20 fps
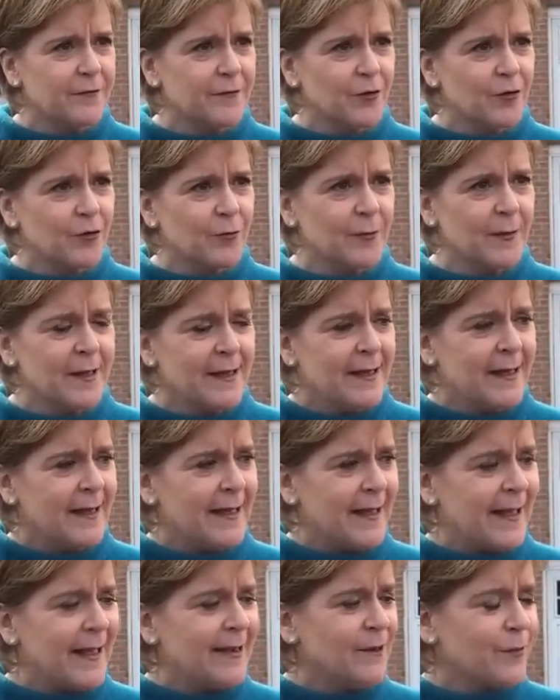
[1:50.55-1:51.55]
from
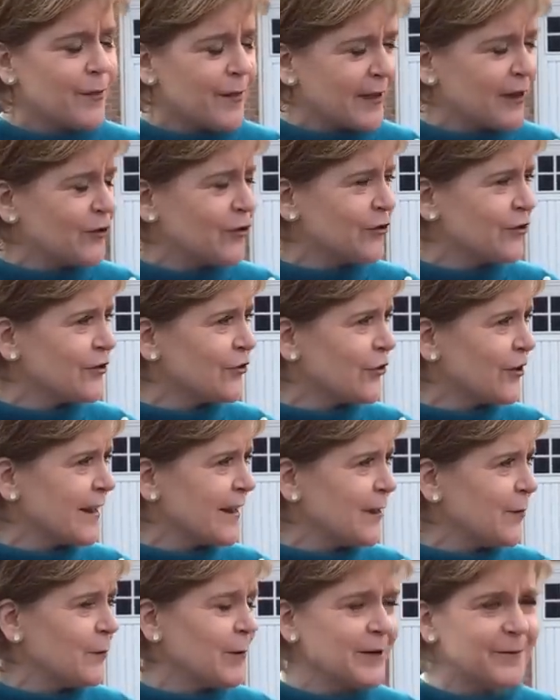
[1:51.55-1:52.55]
anything or
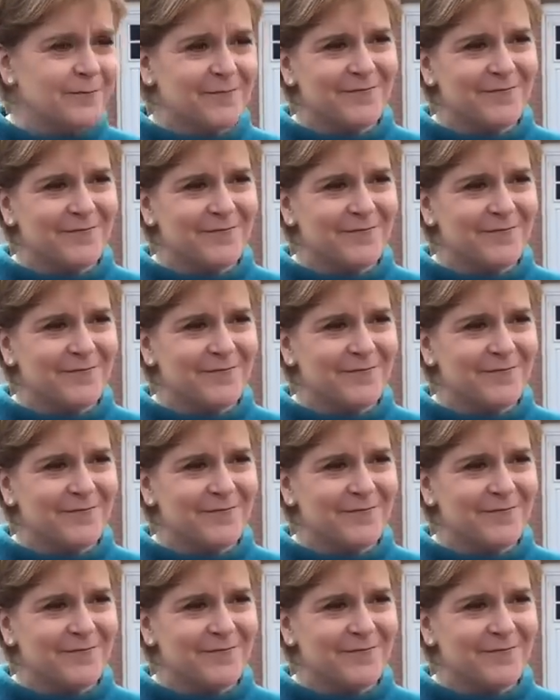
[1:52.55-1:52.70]
anyone.